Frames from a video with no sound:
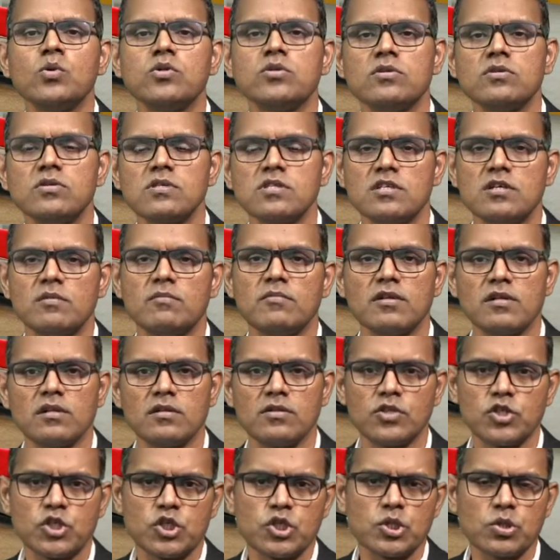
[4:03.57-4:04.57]
to
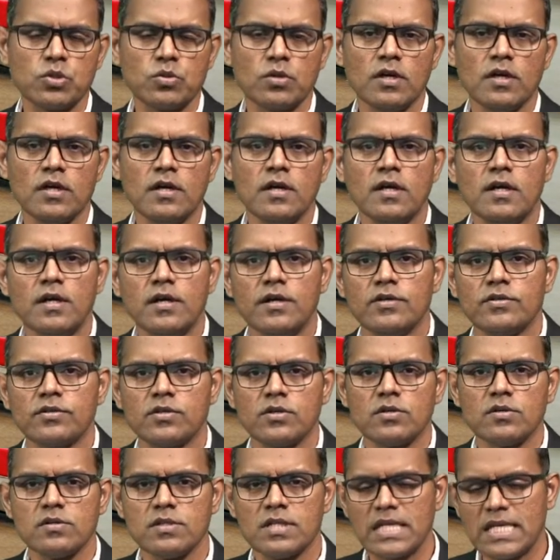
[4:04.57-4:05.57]
Terminal 2.
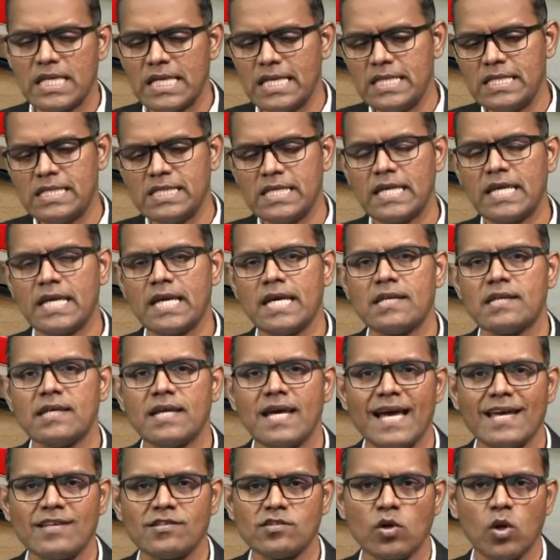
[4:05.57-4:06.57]
So the e-ticket
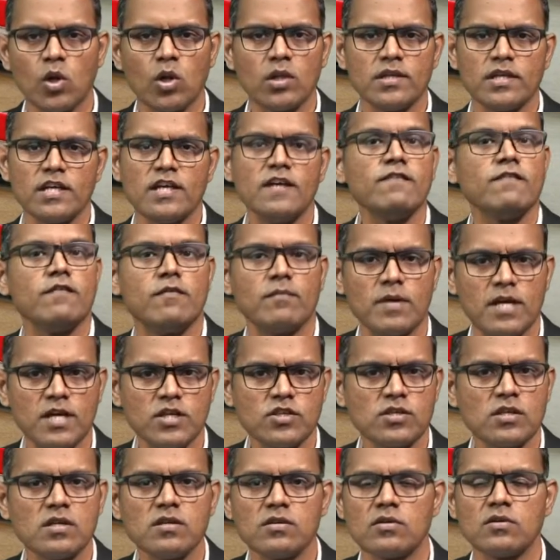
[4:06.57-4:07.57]
has all the information.